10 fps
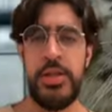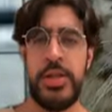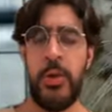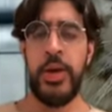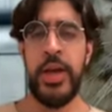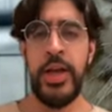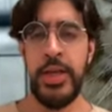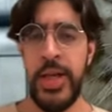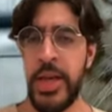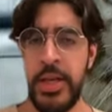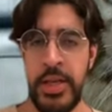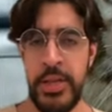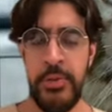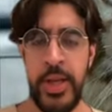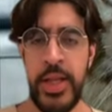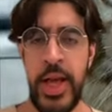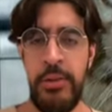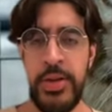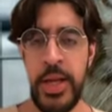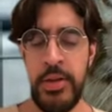again, Kenny doesn't really have
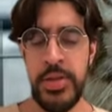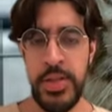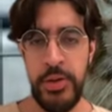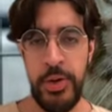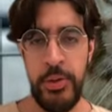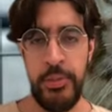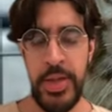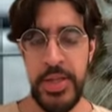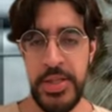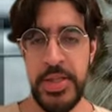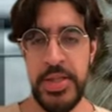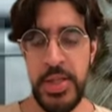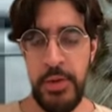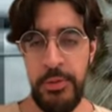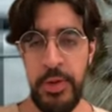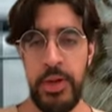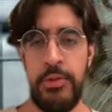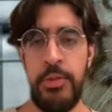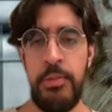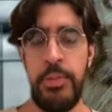Down syndrome. He's just suffering
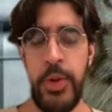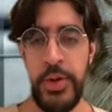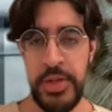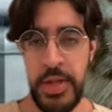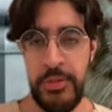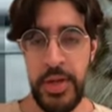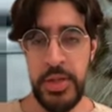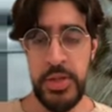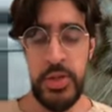from birth defects due to